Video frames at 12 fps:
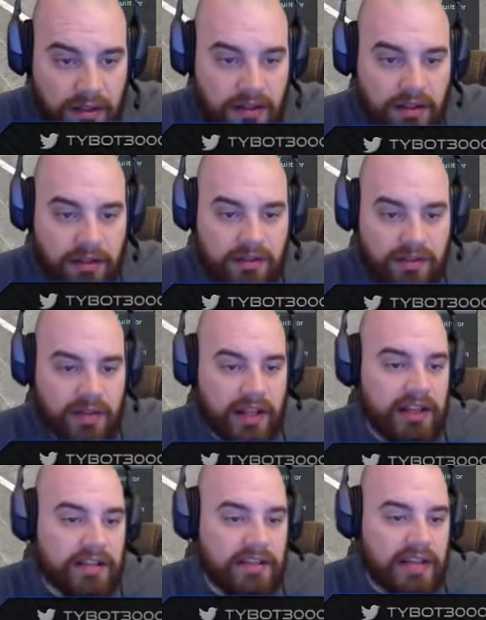So that
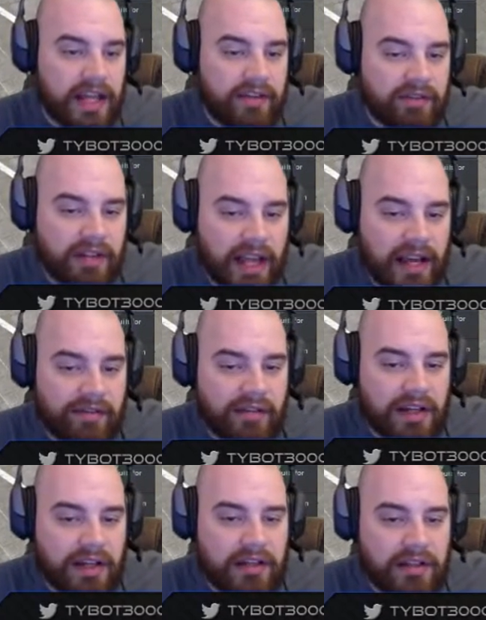doesn't even have an
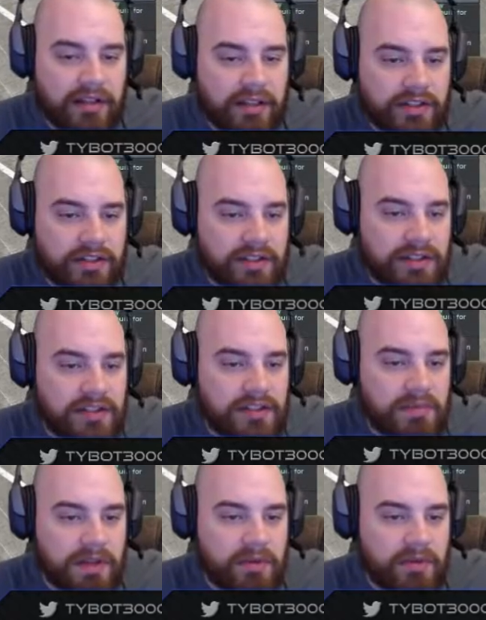ideal. It just needs to
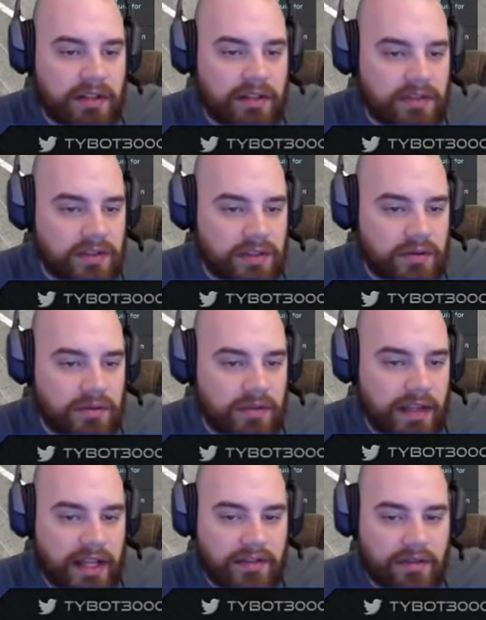be within. So
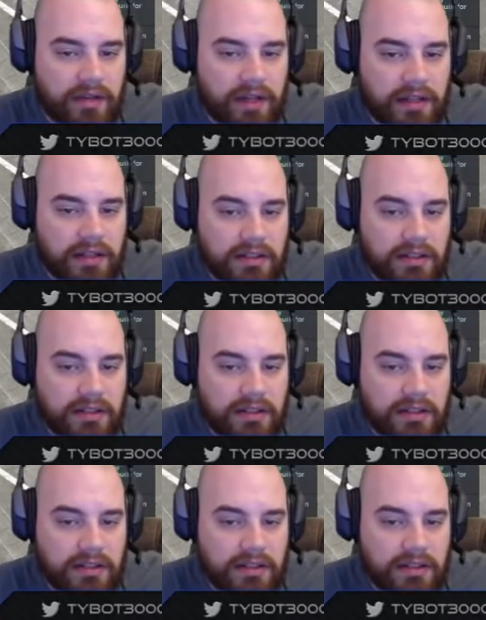that's okay.